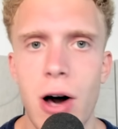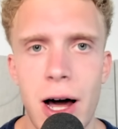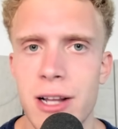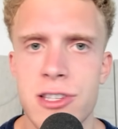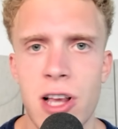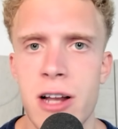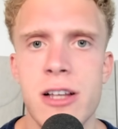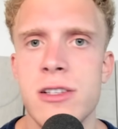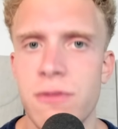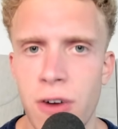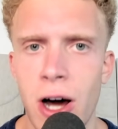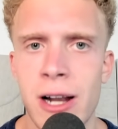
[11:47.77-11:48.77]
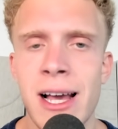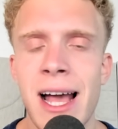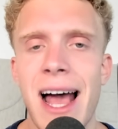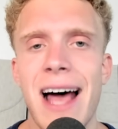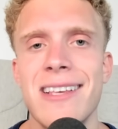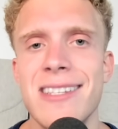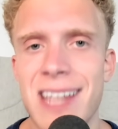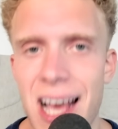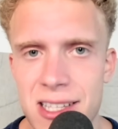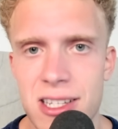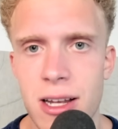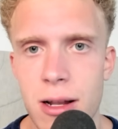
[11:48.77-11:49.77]
Adesanya's fought has
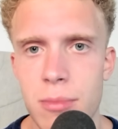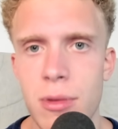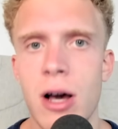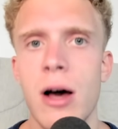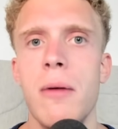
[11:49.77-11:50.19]
tested him